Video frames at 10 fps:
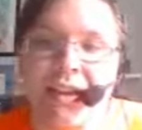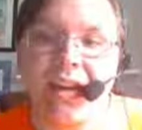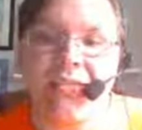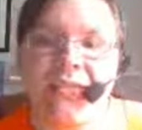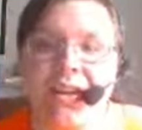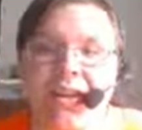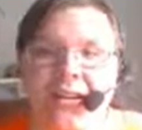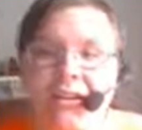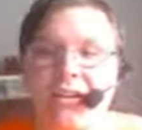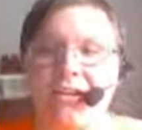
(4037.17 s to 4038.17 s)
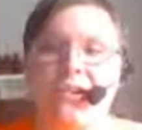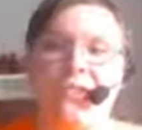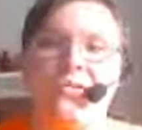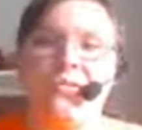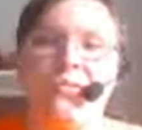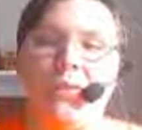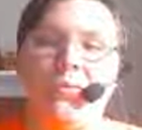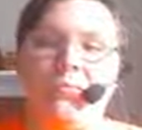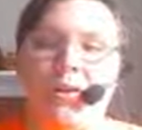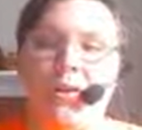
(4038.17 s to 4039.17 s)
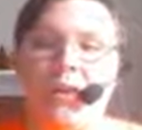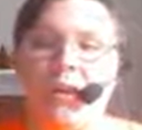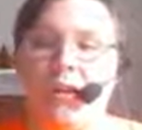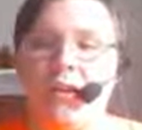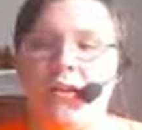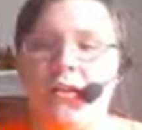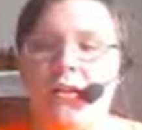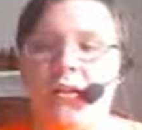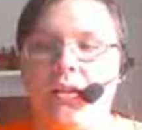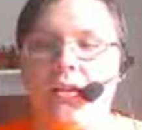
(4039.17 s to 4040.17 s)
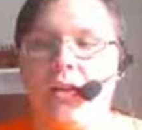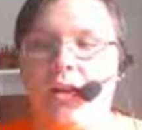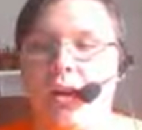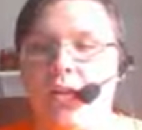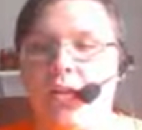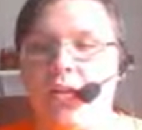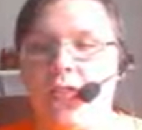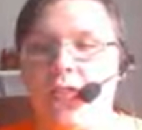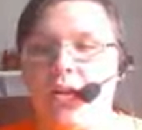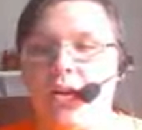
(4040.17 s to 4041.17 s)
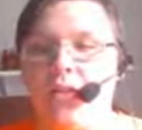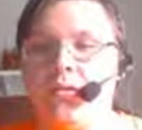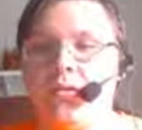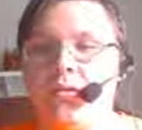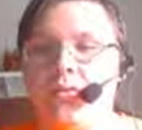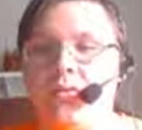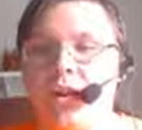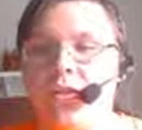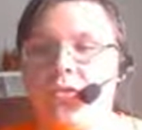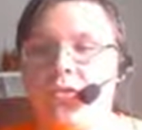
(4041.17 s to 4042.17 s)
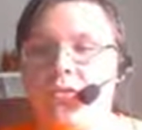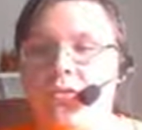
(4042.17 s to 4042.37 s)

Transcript: In fact, there's only one part that got left on the record.